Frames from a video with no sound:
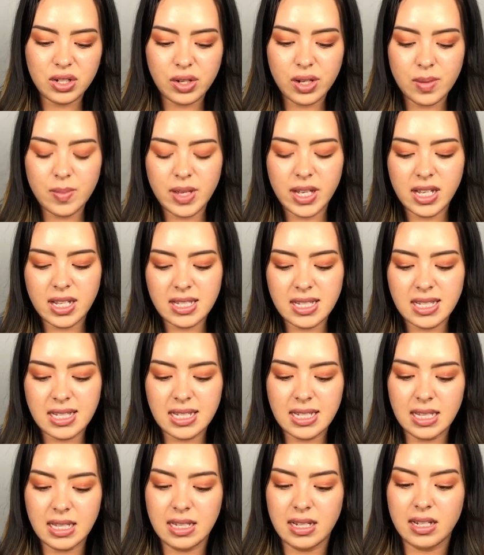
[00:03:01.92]
Creamy
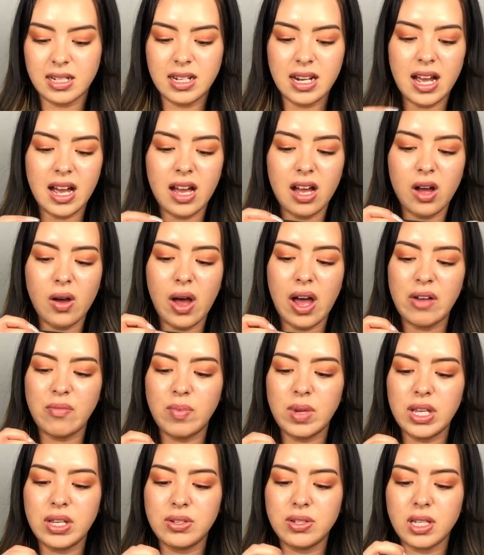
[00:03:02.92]
Concealer. Now, I've
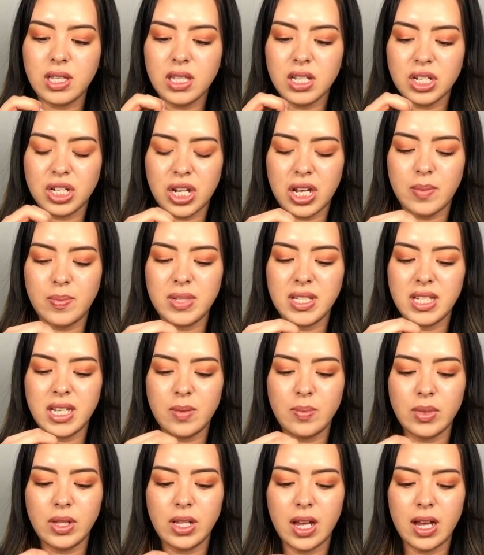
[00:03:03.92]
been using the Shape
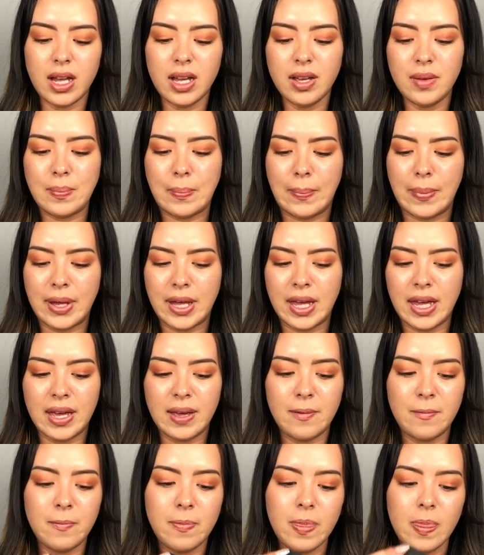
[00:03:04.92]
Tape a lot,
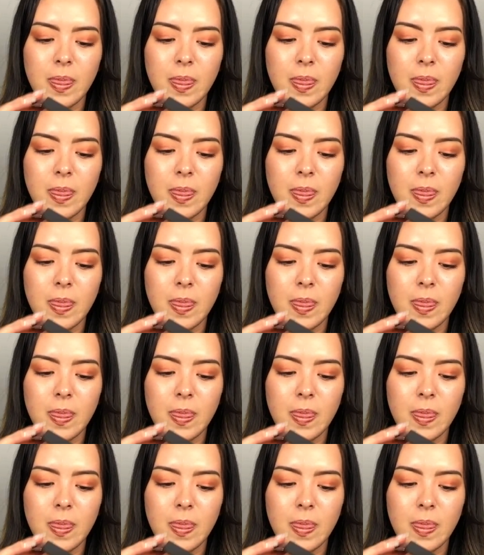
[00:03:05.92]
but